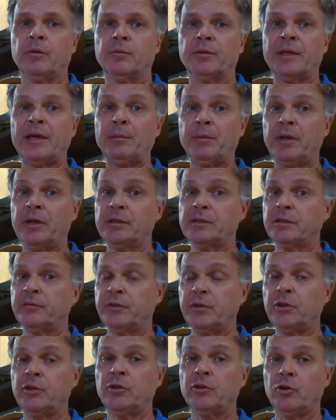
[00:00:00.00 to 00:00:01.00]
Cabernet
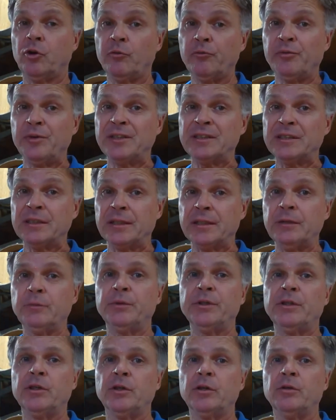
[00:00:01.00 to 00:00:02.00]
Sauvignon, obviously,
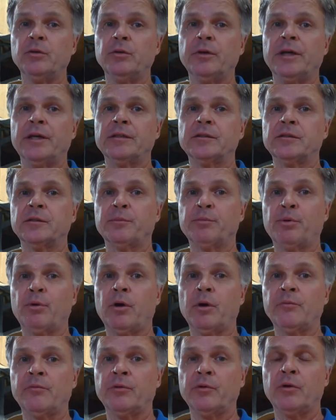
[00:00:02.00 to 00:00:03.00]
we know as the
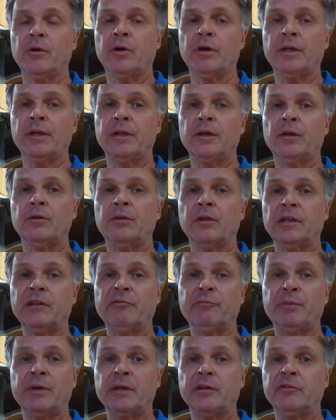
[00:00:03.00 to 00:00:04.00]
prime variety on the
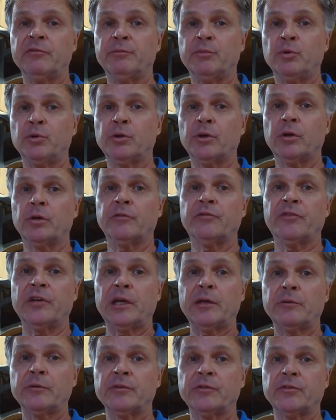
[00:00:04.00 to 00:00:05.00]
left bank of Bordeaux,
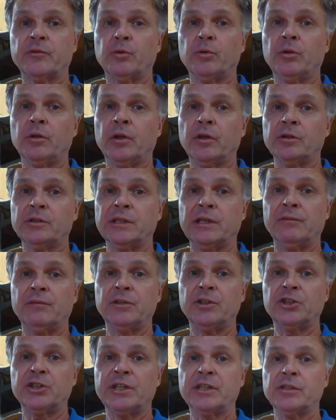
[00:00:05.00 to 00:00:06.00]
famous for all those
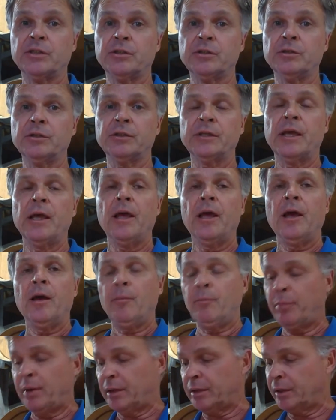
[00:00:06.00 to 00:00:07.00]
lovely chateaux.
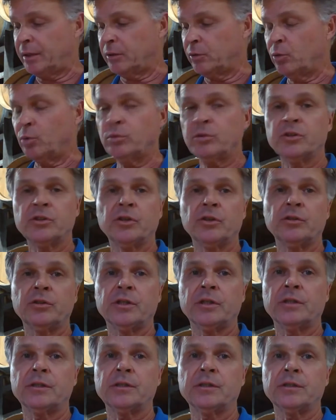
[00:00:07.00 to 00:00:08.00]
But it also
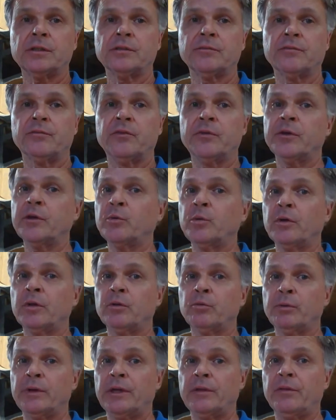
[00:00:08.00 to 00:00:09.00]
does very well
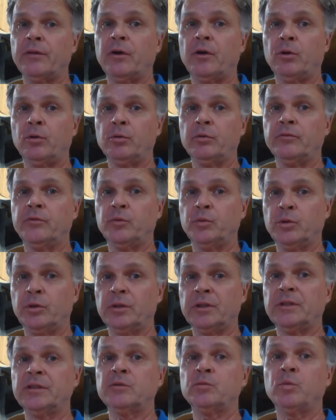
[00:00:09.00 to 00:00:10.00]
around the whole of the
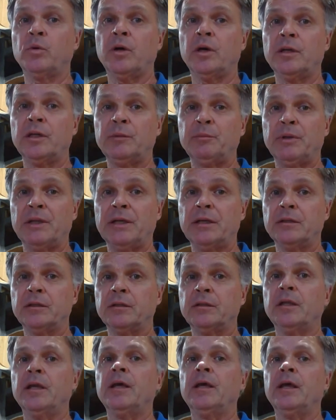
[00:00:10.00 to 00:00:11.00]
world. It is widely
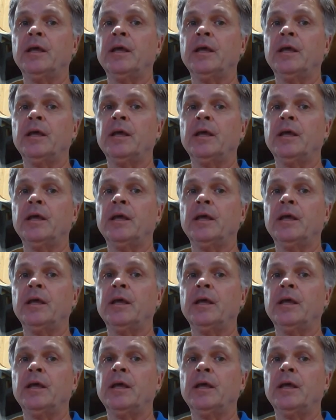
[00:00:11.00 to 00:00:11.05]
planted